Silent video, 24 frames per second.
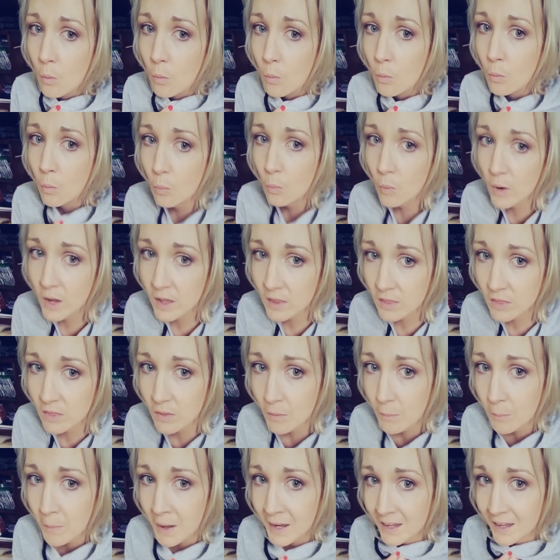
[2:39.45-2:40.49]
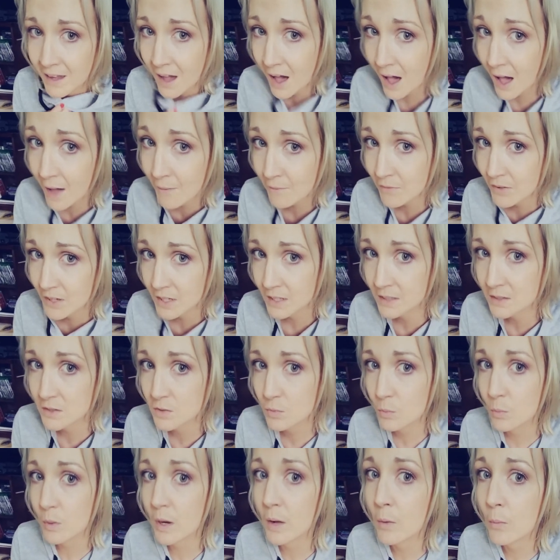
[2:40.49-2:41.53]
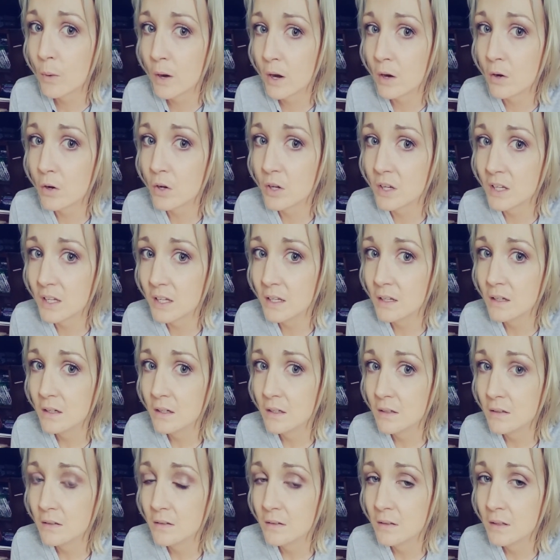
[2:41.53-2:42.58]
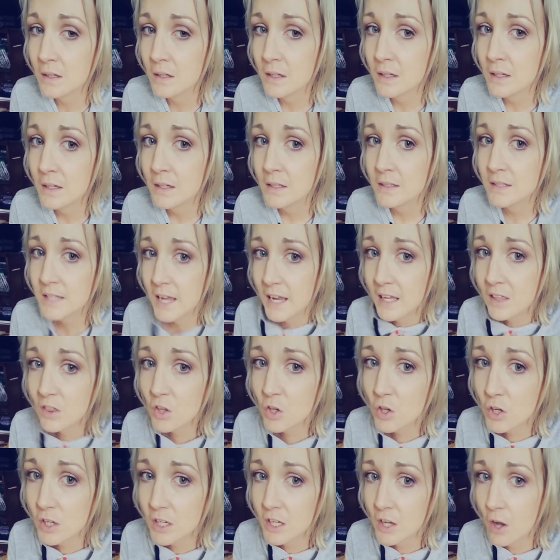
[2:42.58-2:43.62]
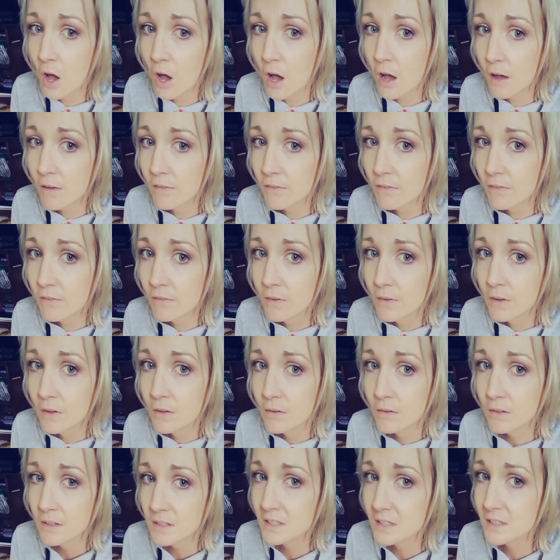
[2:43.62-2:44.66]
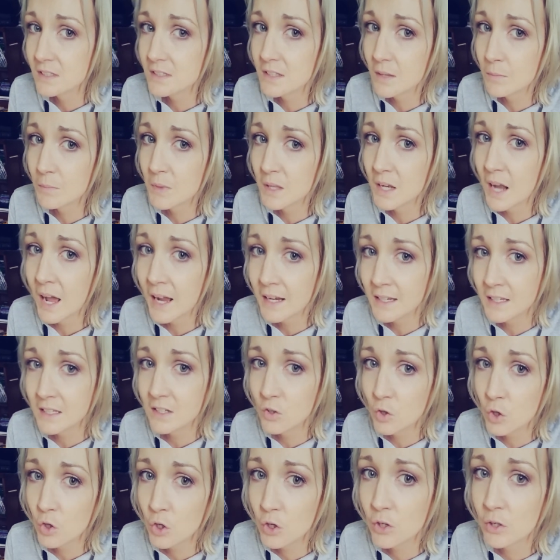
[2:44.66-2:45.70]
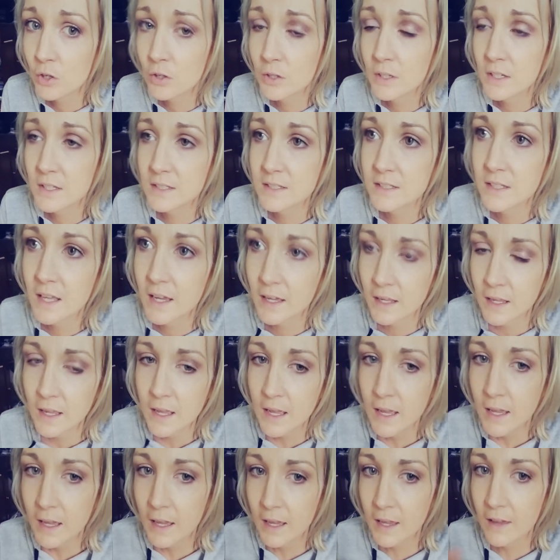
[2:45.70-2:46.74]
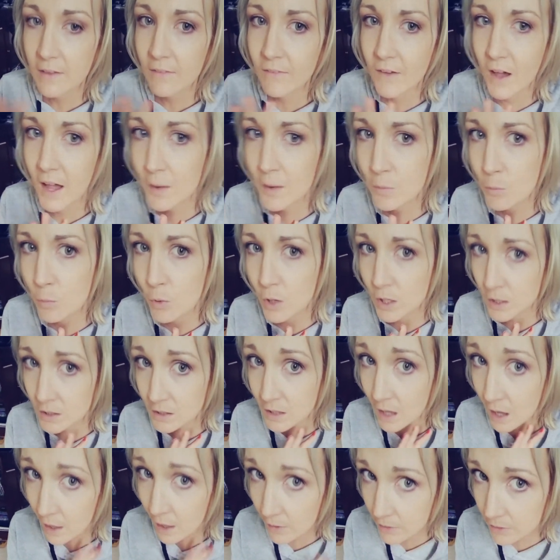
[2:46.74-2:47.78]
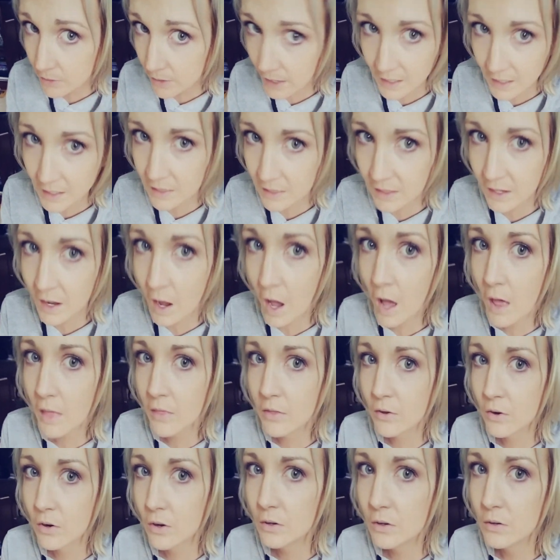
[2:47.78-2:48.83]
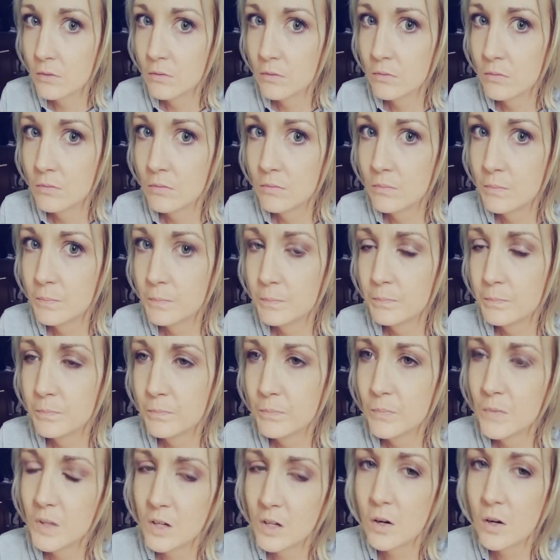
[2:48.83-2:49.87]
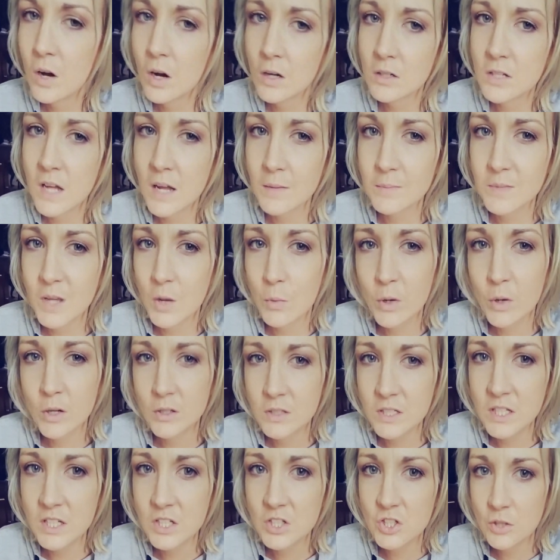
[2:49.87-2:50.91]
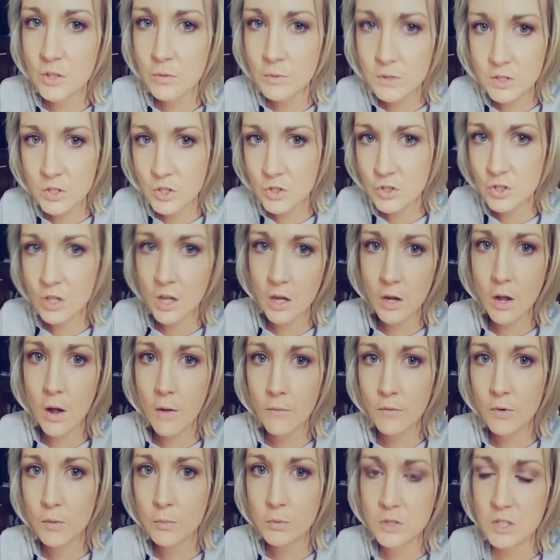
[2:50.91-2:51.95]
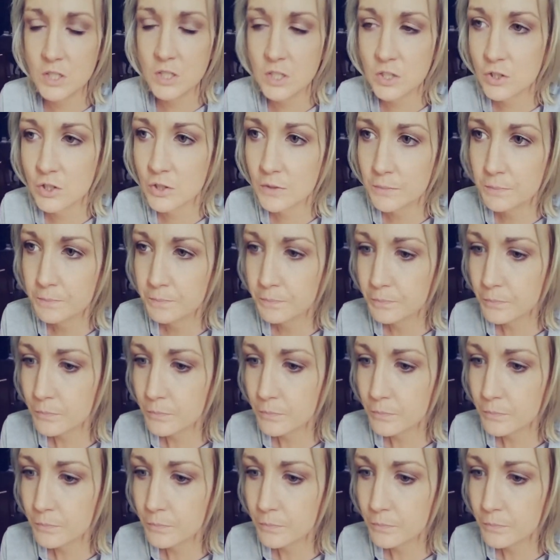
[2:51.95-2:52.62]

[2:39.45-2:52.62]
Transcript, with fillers: with my confidence when I wear a hoodie. Take the hoodie off. This is something I need to learn is that if I'm wearing anything other, there are times I wear a t-shirt. It's usually a comfortable t-shirt.